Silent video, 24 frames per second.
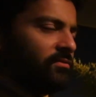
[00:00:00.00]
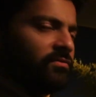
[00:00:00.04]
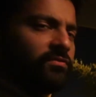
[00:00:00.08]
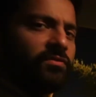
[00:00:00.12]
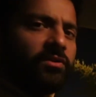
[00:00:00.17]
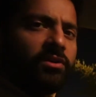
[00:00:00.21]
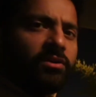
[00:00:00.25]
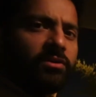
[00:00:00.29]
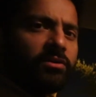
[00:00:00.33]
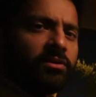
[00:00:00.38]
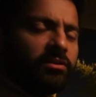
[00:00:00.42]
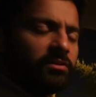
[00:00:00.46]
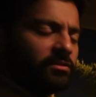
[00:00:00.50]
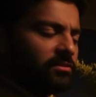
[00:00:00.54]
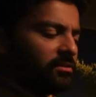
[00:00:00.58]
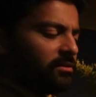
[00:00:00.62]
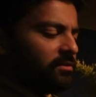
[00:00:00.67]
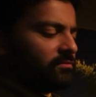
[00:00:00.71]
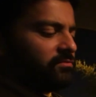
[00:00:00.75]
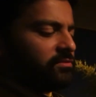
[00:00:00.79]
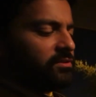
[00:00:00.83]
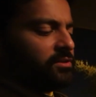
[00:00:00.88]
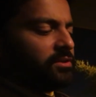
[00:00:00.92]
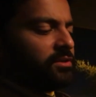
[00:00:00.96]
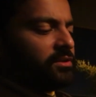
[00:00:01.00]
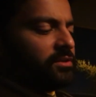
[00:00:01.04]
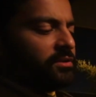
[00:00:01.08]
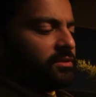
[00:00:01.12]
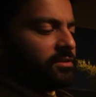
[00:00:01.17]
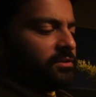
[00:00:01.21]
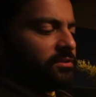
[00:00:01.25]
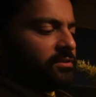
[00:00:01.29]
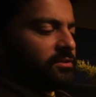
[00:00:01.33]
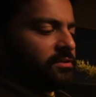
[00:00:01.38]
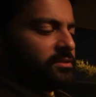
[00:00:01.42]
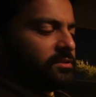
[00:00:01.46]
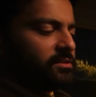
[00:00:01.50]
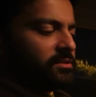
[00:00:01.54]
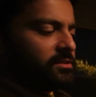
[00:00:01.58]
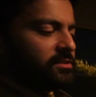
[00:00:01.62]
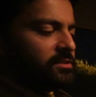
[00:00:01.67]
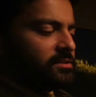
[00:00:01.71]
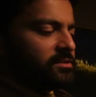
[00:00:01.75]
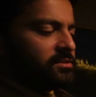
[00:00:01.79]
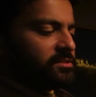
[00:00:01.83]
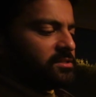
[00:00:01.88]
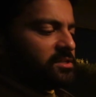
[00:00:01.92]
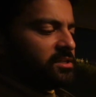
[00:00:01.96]
Fair and Lovely
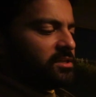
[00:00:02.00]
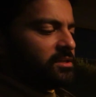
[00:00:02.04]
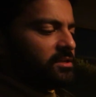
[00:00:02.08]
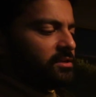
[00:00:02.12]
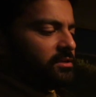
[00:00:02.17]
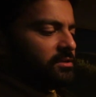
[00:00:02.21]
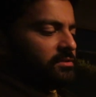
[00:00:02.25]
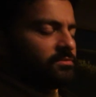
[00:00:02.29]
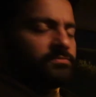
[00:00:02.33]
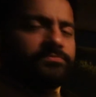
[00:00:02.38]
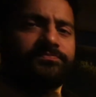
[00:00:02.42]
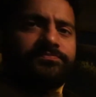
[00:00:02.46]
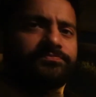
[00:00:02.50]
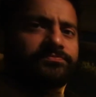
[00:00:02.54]
tea.